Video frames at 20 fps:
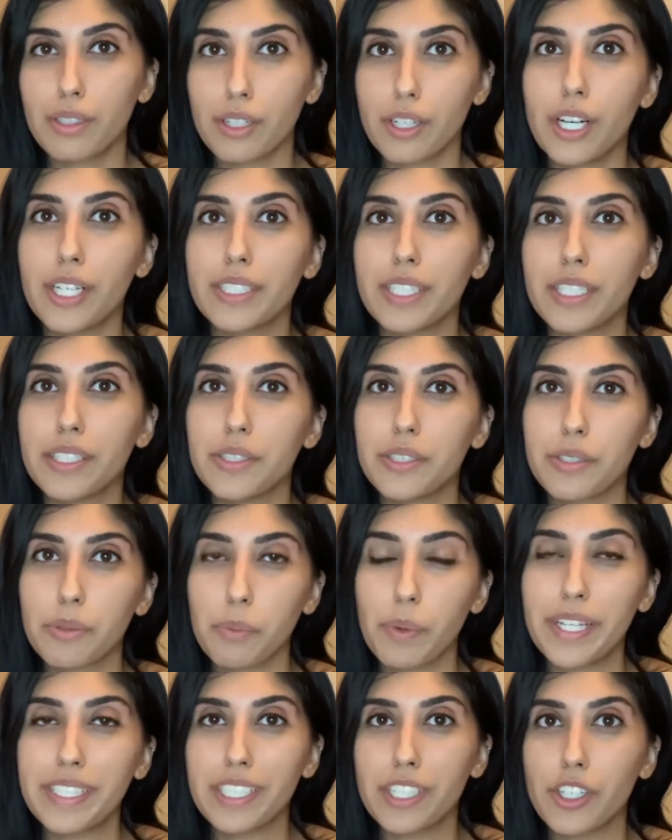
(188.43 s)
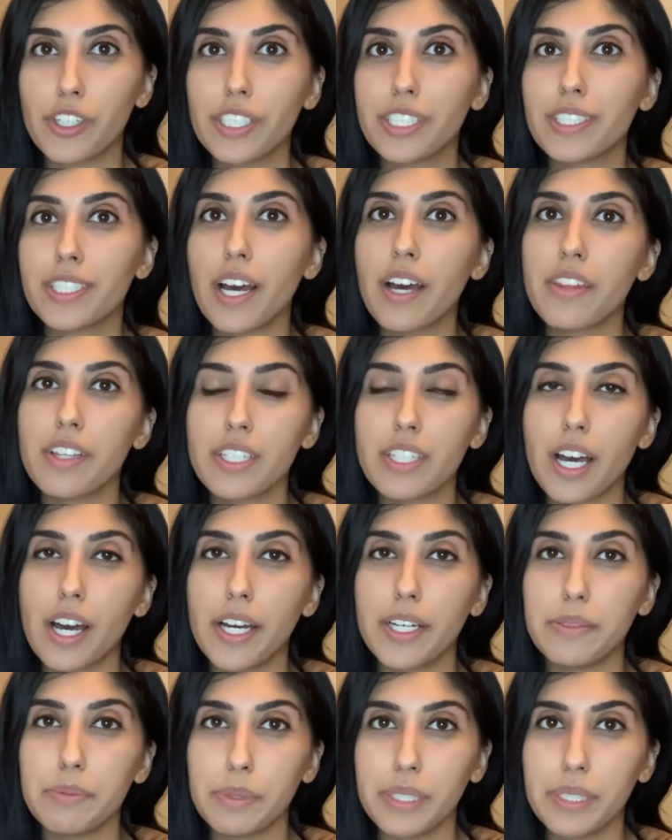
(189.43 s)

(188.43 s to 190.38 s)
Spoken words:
cousin's wedding on his other side,